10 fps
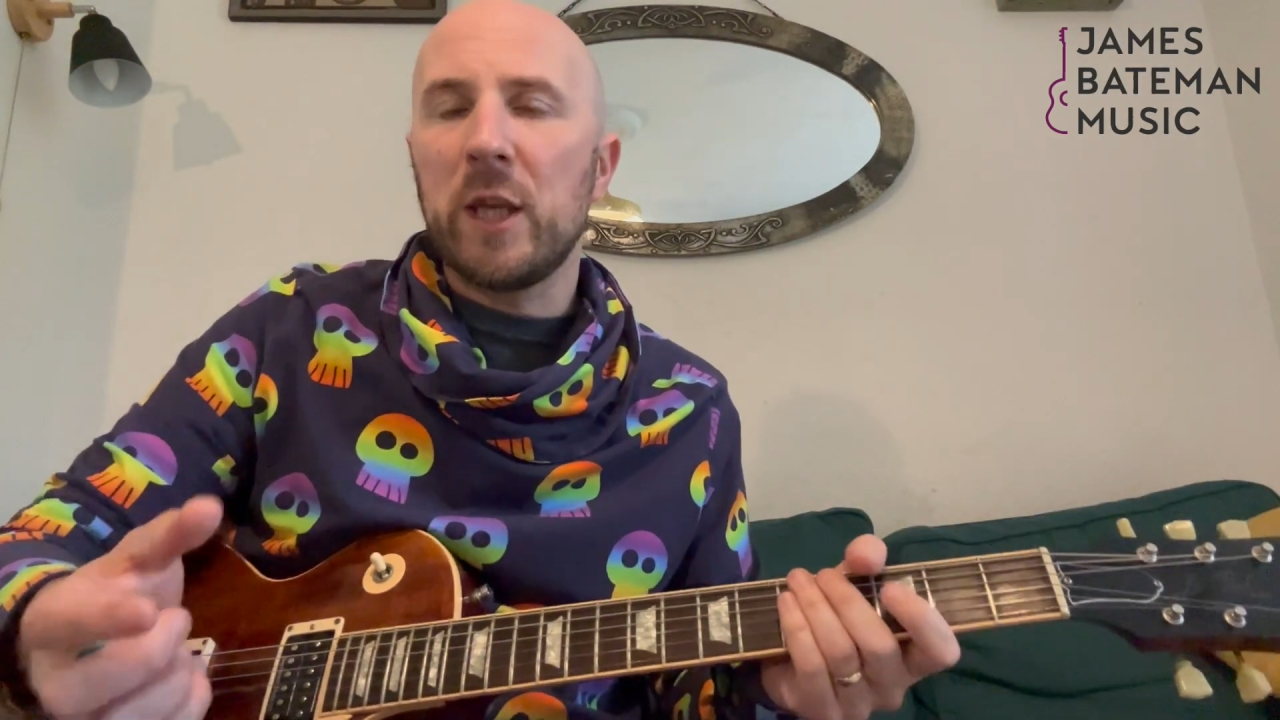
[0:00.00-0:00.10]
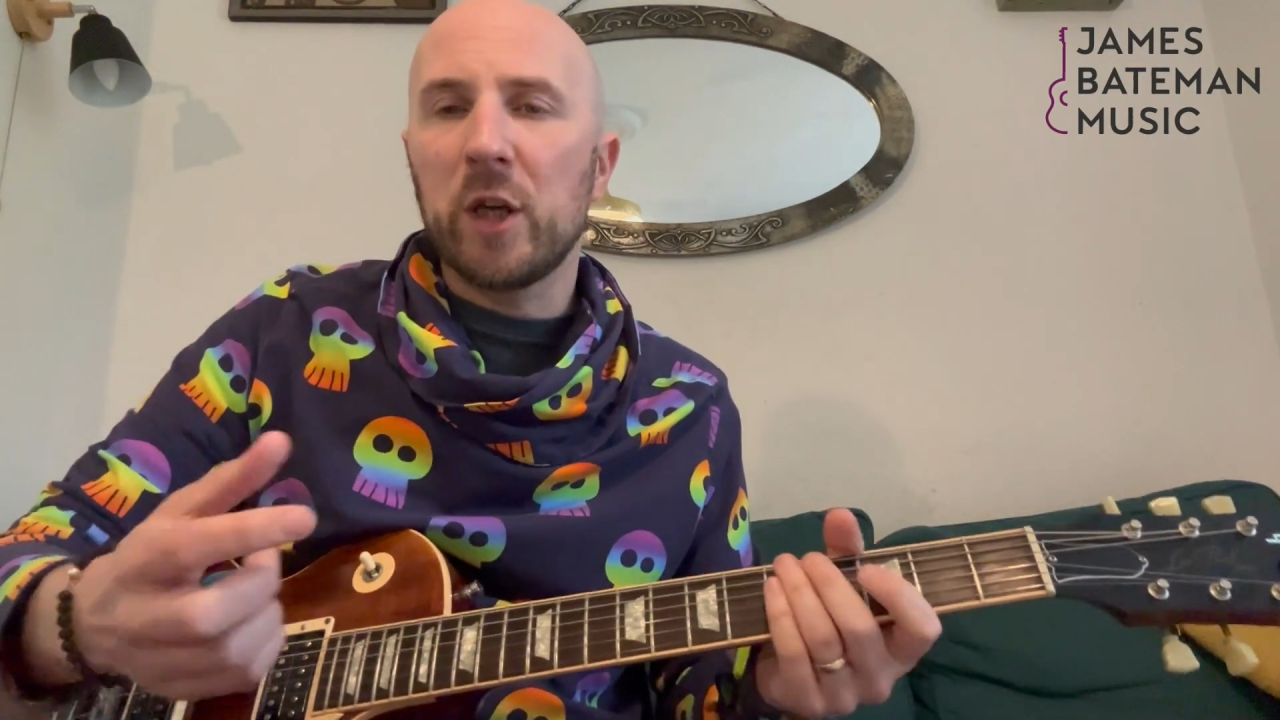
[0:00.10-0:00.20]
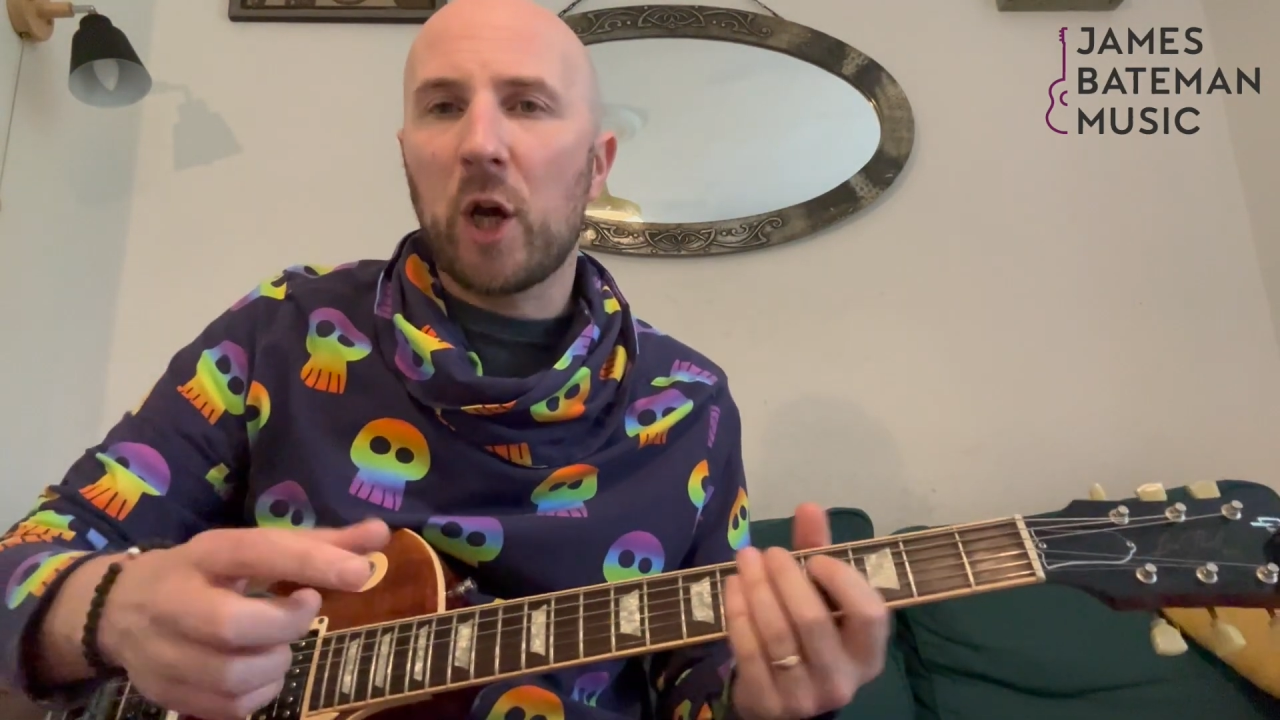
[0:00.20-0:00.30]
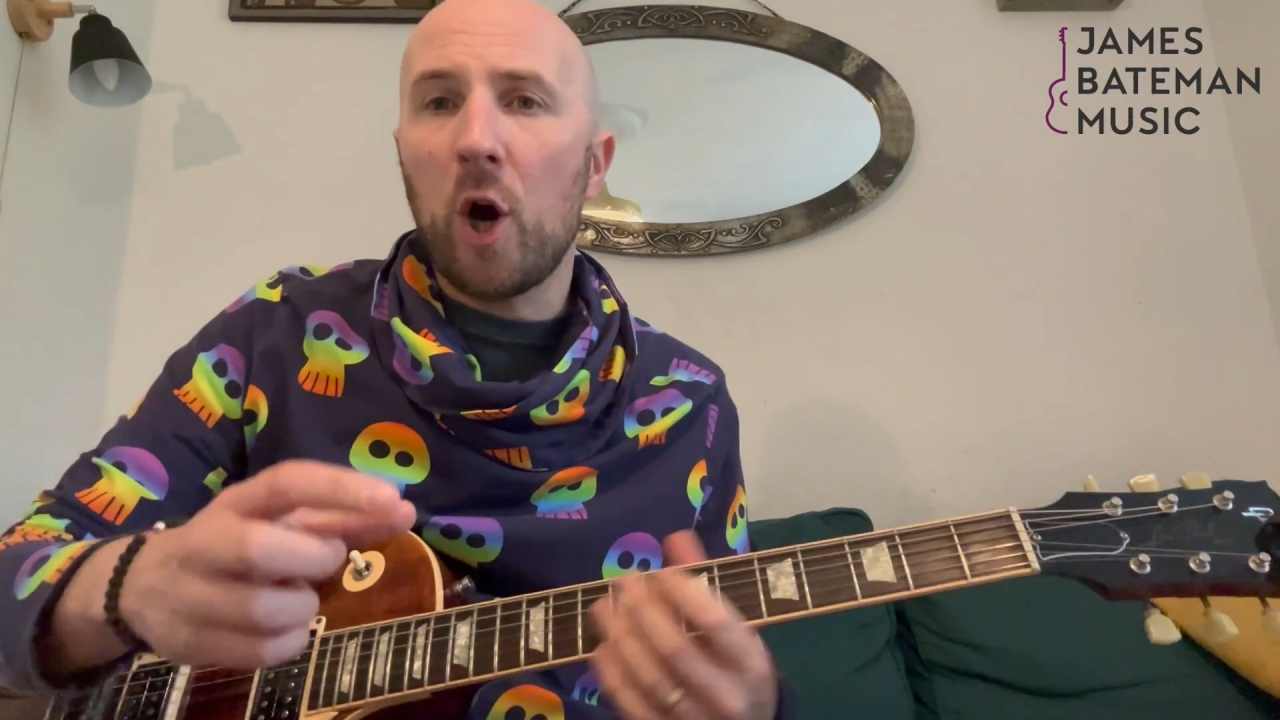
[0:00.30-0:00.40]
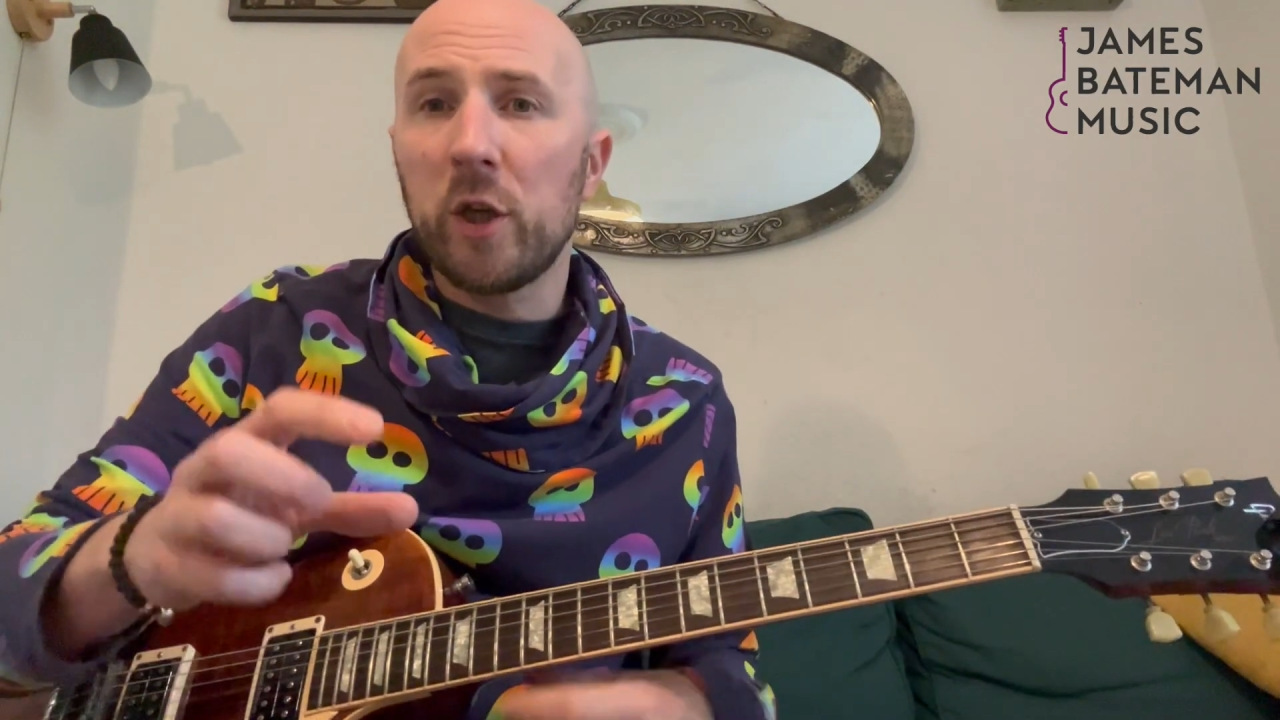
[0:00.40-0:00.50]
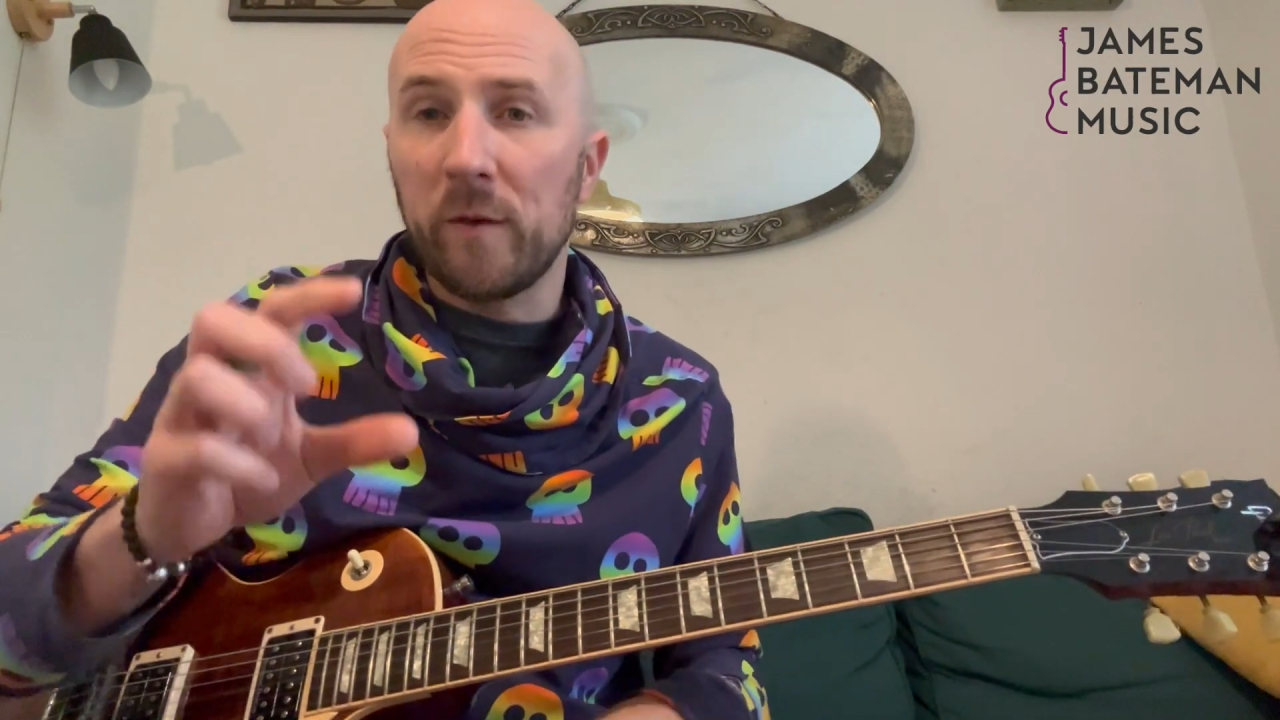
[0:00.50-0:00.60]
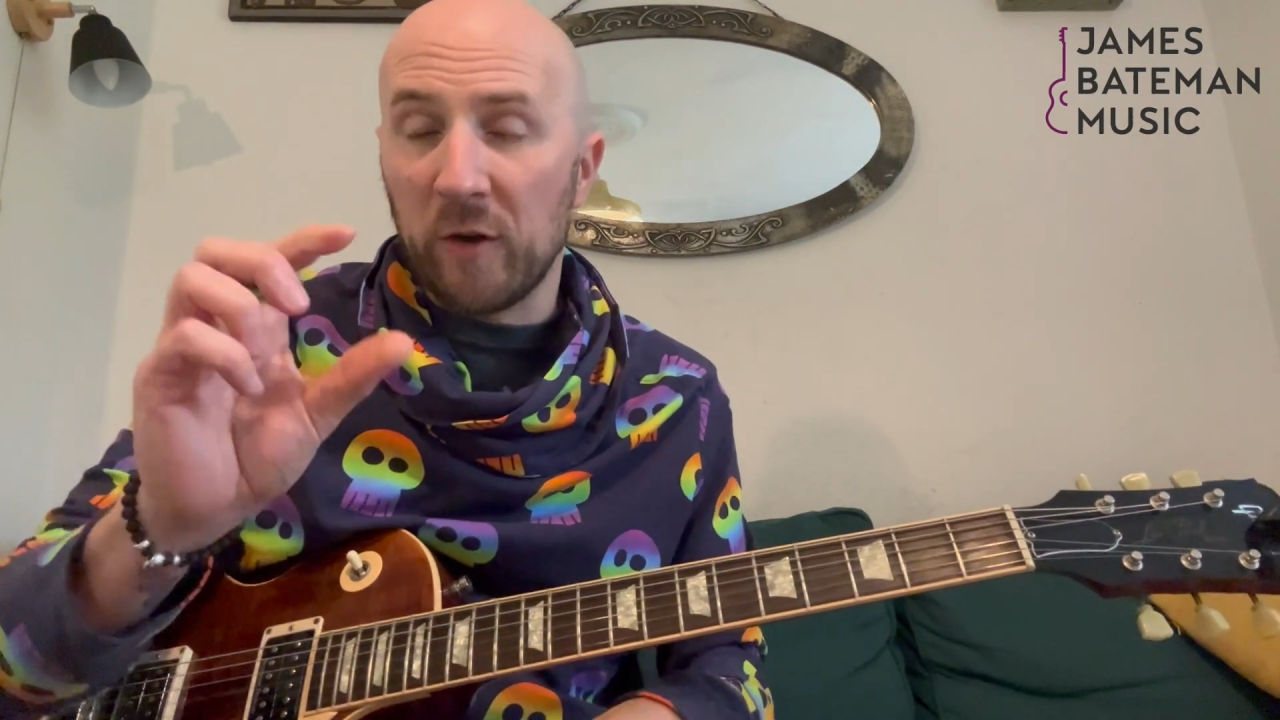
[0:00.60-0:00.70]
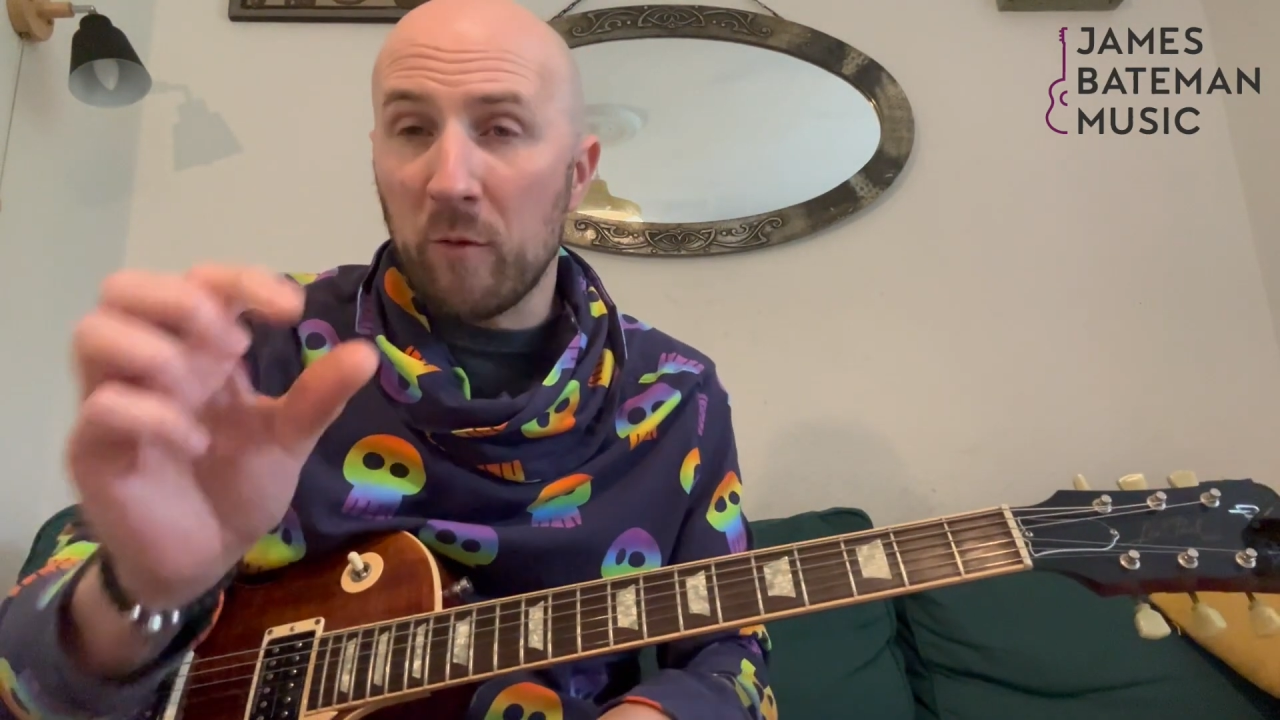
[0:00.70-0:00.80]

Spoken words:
you're